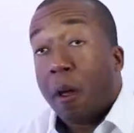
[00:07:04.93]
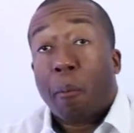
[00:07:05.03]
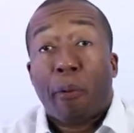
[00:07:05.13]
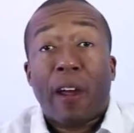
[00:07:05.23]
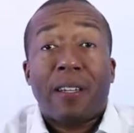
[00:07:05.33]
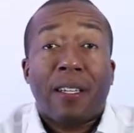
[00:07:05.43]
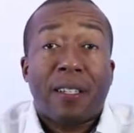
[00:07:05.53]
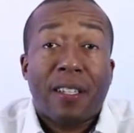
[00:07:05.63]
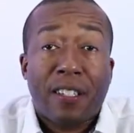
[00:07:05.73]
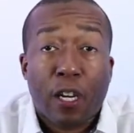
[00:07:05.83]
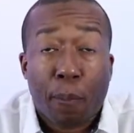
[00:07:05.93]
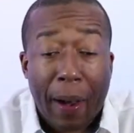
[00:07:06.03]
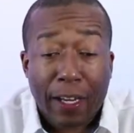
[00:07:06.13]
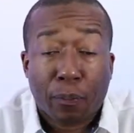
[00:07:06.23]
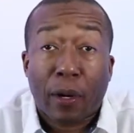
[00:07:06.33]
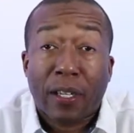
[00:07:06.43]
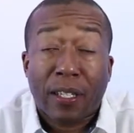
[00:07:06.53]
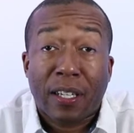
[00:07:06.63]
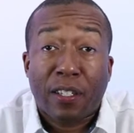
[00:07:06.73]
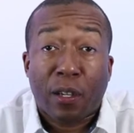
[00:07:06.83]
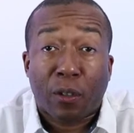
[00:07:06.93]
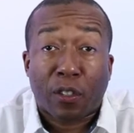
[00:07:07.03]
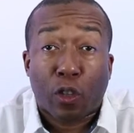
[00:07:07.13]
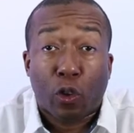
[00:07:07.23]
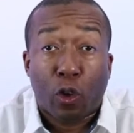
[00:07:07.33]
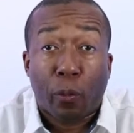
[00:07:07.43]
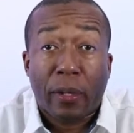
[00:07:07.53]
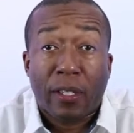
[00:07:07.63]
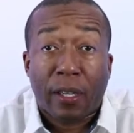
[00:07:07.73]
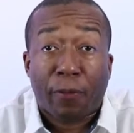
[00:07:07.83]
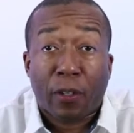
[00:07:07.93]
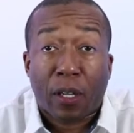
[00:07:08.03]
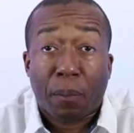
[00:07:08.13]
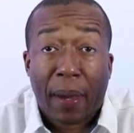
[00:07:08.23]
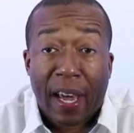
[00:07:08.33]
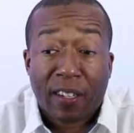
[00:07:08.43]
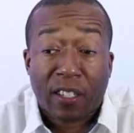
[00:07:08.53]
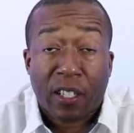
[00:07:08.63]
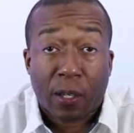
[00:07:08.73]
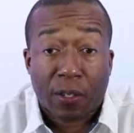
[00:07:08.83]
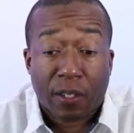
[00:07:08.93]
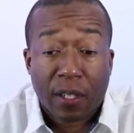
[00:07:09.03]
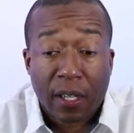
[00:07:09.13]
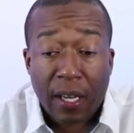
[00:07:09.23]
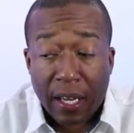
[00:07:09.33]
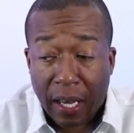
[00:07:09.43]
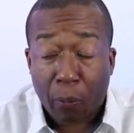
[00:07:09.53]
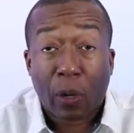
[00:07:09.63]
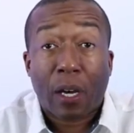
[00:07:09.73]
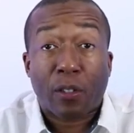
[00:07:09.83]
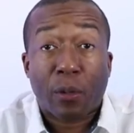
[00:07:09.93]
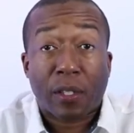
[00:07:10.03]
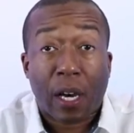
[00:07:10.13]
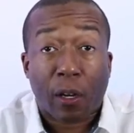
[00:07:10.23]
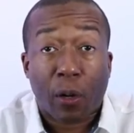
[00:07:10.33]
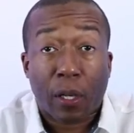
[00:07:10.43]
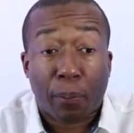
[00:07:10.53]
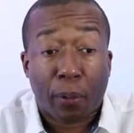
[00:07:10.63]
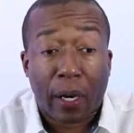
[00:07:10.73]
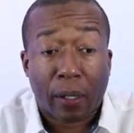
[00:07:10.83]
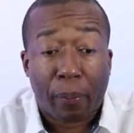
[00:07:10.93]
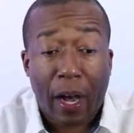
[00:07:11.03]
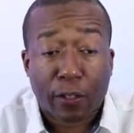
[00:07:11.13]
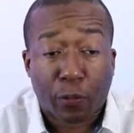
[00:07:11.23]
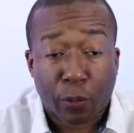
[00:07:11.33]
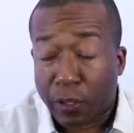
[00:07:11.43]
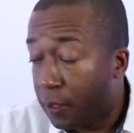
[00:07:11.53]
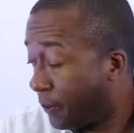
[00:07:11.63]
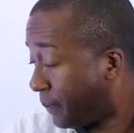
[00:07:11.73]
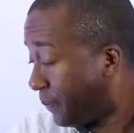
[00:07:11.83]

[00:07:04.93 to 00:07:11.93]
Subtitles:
Branding this year, box branding this year looks a little bit different than past years. And what I'll do is I'll go ahead and pull out a box for you.